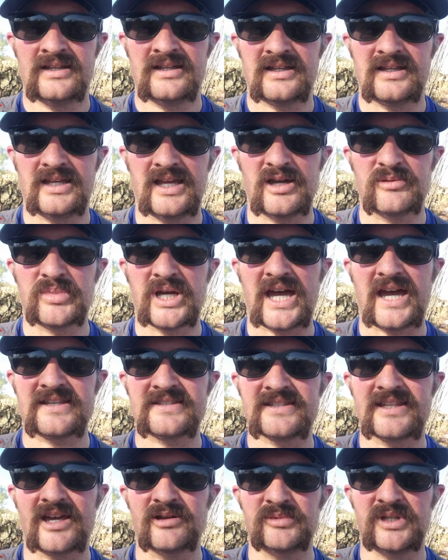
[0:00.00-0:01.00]
get
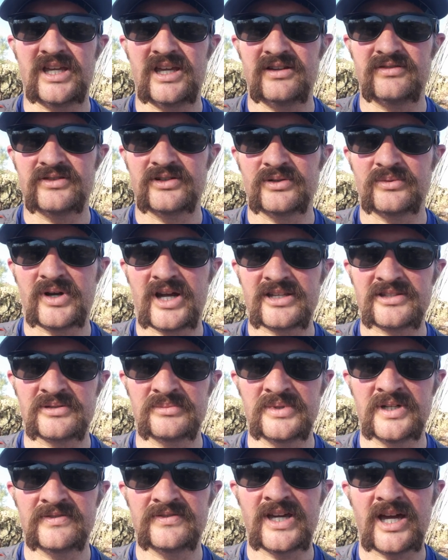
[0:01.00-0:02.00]
past that behavior and rise
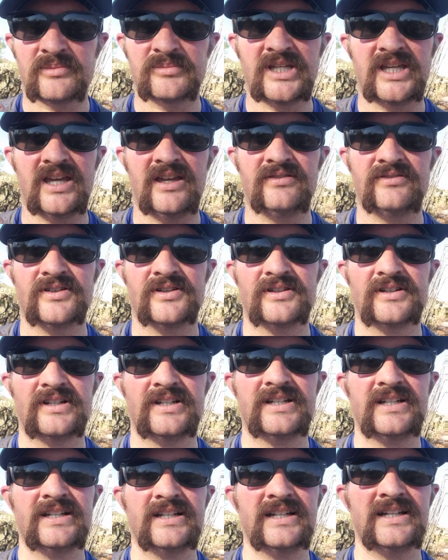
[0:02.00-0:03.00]
above that behavior.
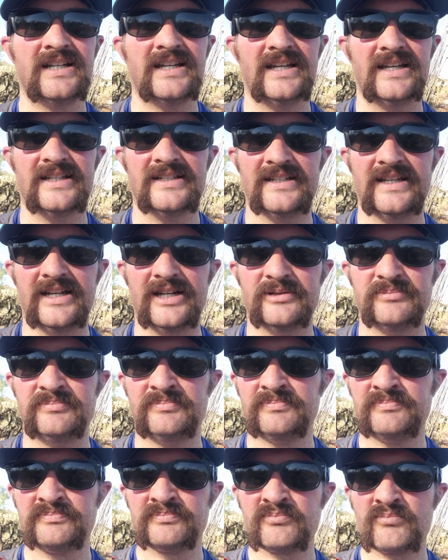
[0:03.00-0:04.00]
And
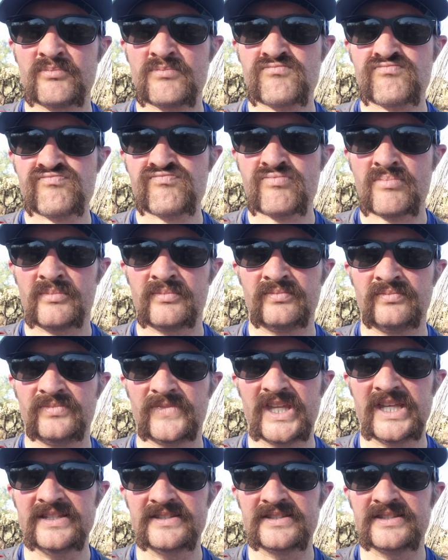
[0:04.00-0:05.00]

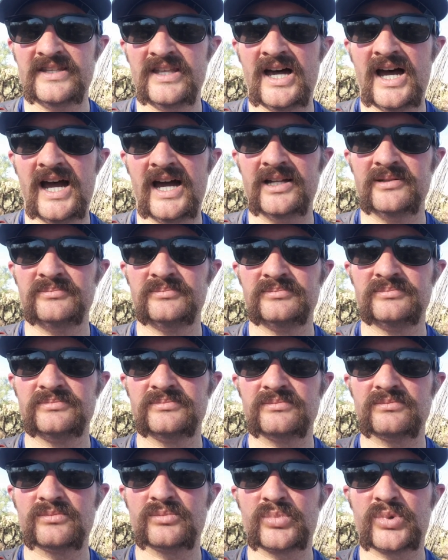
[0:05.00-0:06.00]
it's not
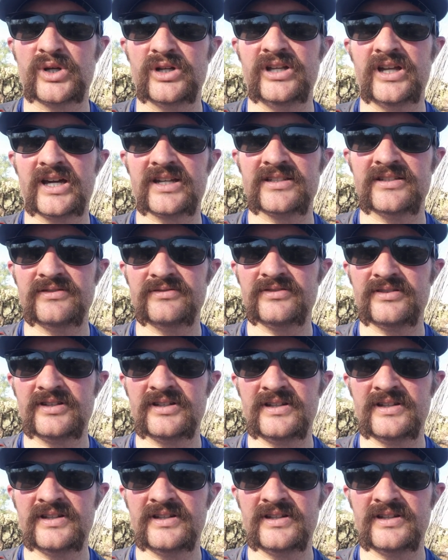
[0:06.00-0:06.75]
productive.